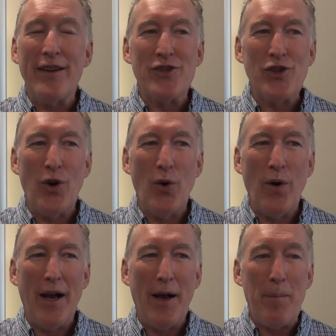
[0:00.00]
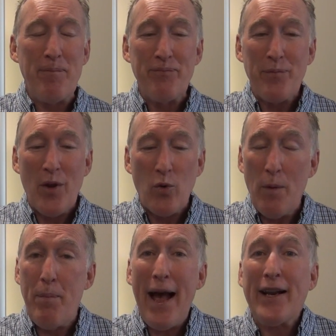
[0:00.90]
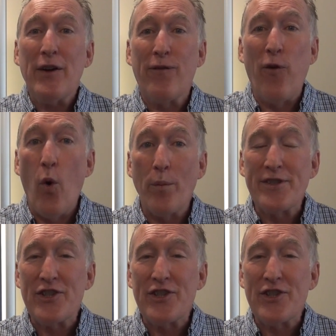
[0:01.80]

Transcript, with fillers: And so, um, Rebecca forms